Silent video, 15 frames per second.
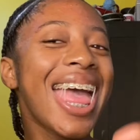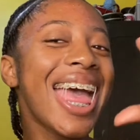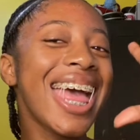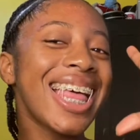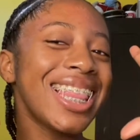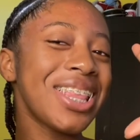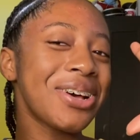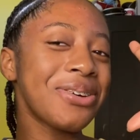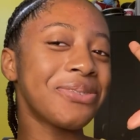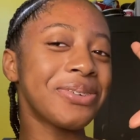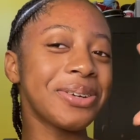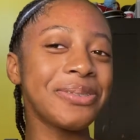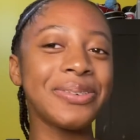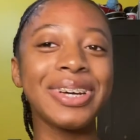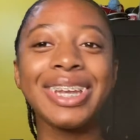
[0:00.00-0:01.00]
Hello
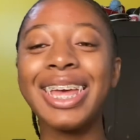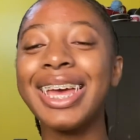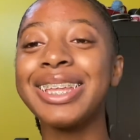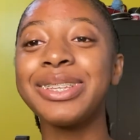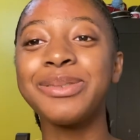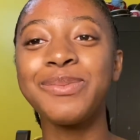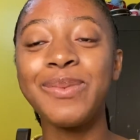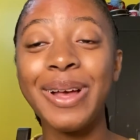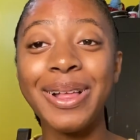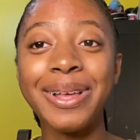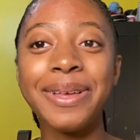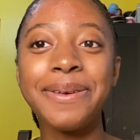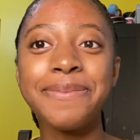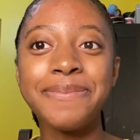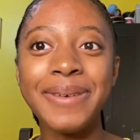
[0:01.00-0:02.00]
everyone and
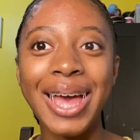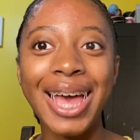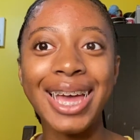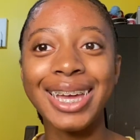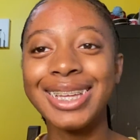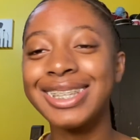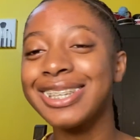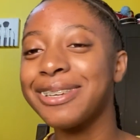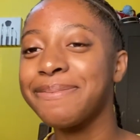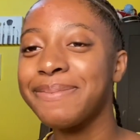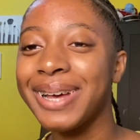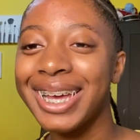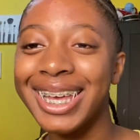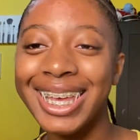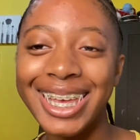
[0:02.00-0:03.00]
welcome back to
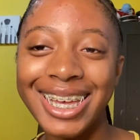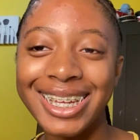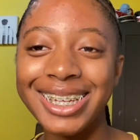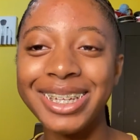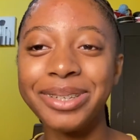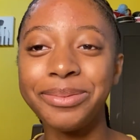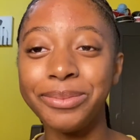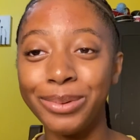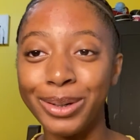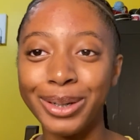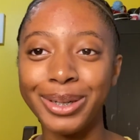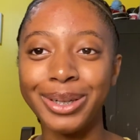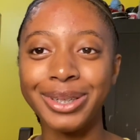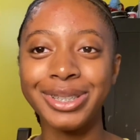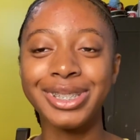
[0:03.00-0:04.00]
My Candid
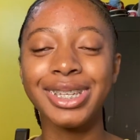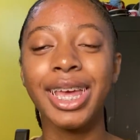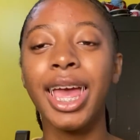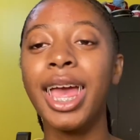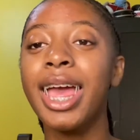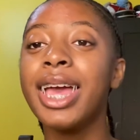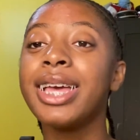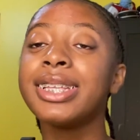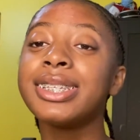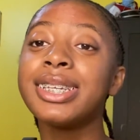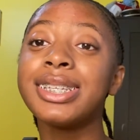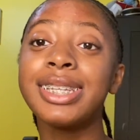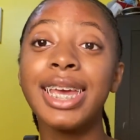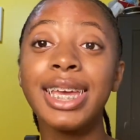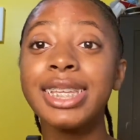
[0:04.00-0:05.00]
World.
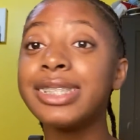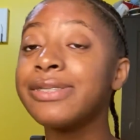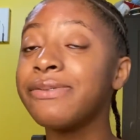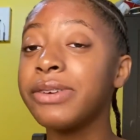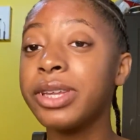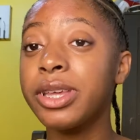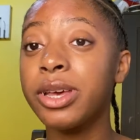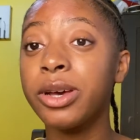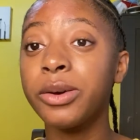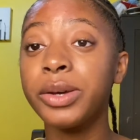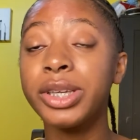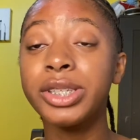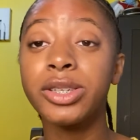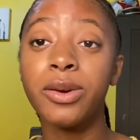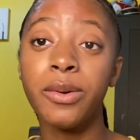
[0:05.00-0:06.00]
Today's video
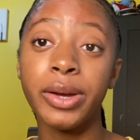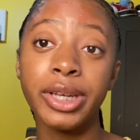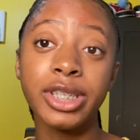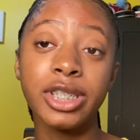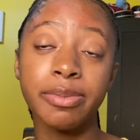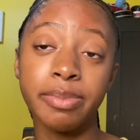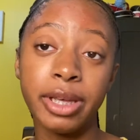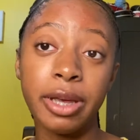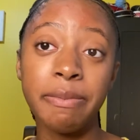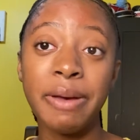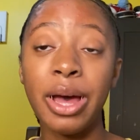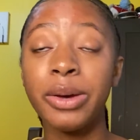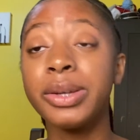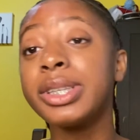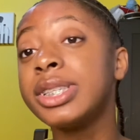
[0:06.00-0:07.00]
is going to be
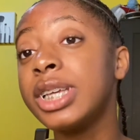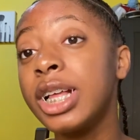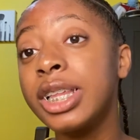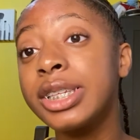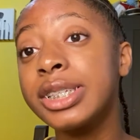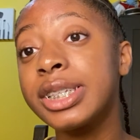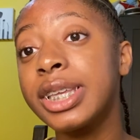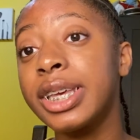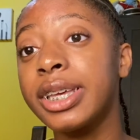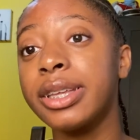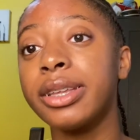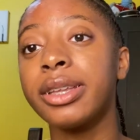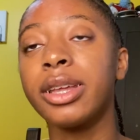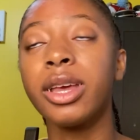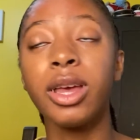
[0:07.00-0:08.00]
about dull
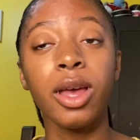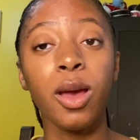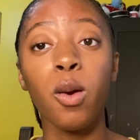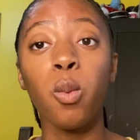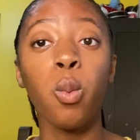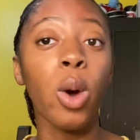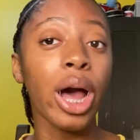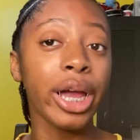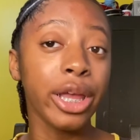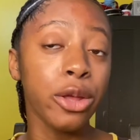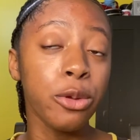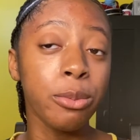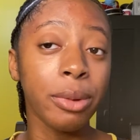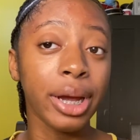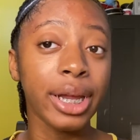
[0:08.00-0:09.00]
skin, why
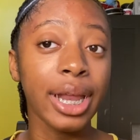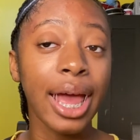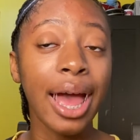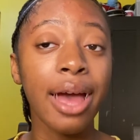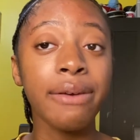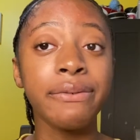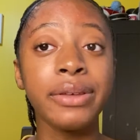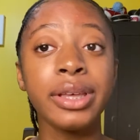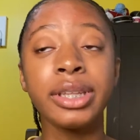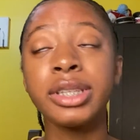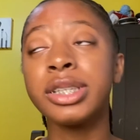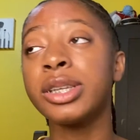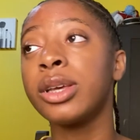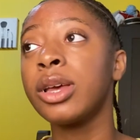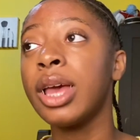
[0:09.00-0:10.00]
you might have
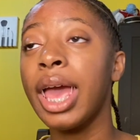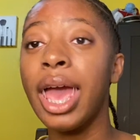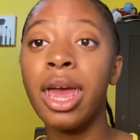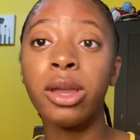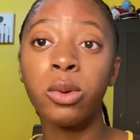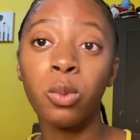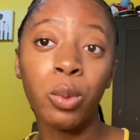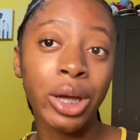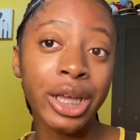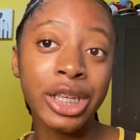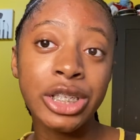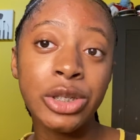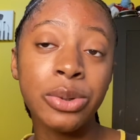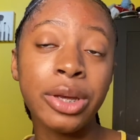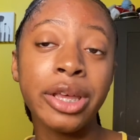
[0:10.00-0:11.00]
it, and
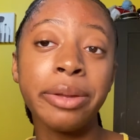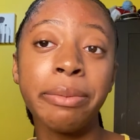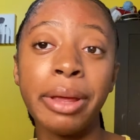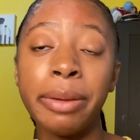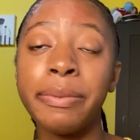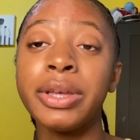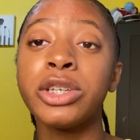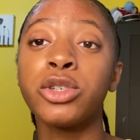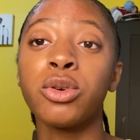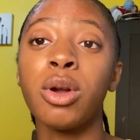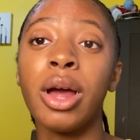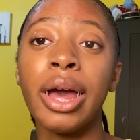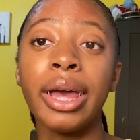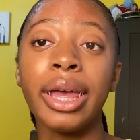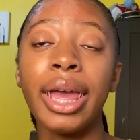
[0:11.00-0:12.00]
ways you can maybe
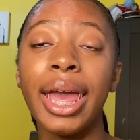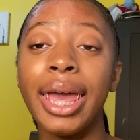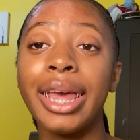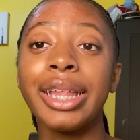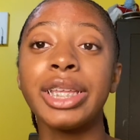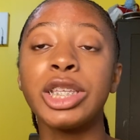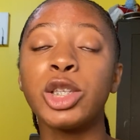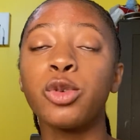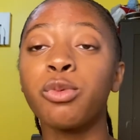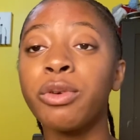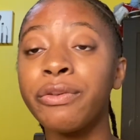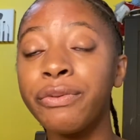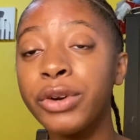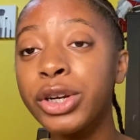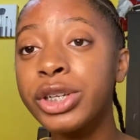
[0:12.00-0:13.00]
try and
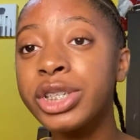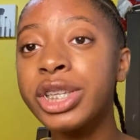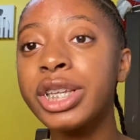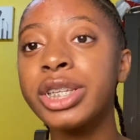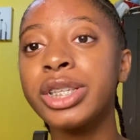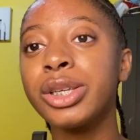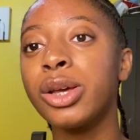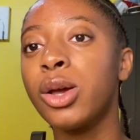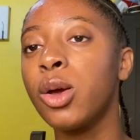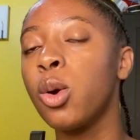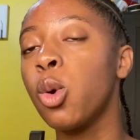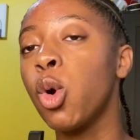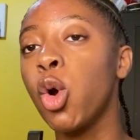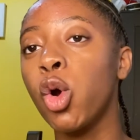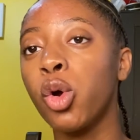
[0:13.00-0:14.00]
reverse it
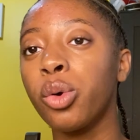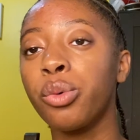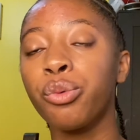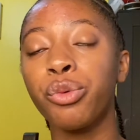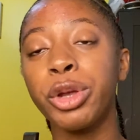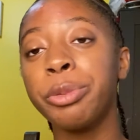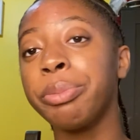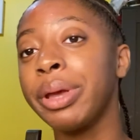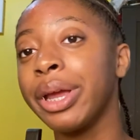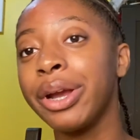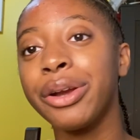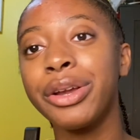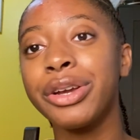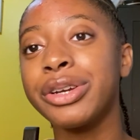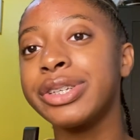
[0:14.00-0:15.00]
or
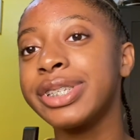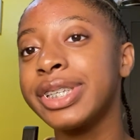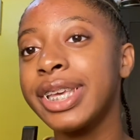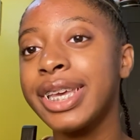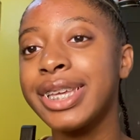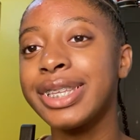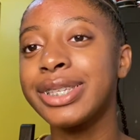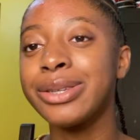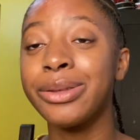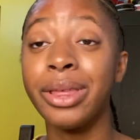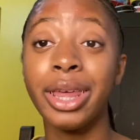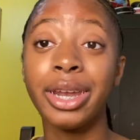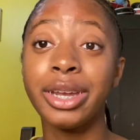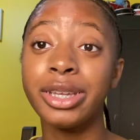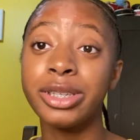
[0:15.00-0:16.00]
repair your skin so
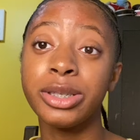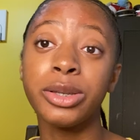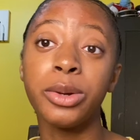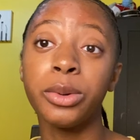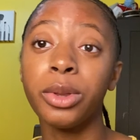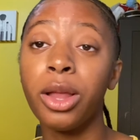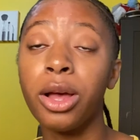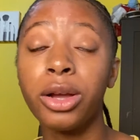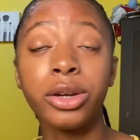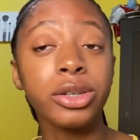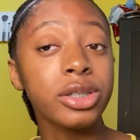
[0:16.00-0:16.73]
that it is no longer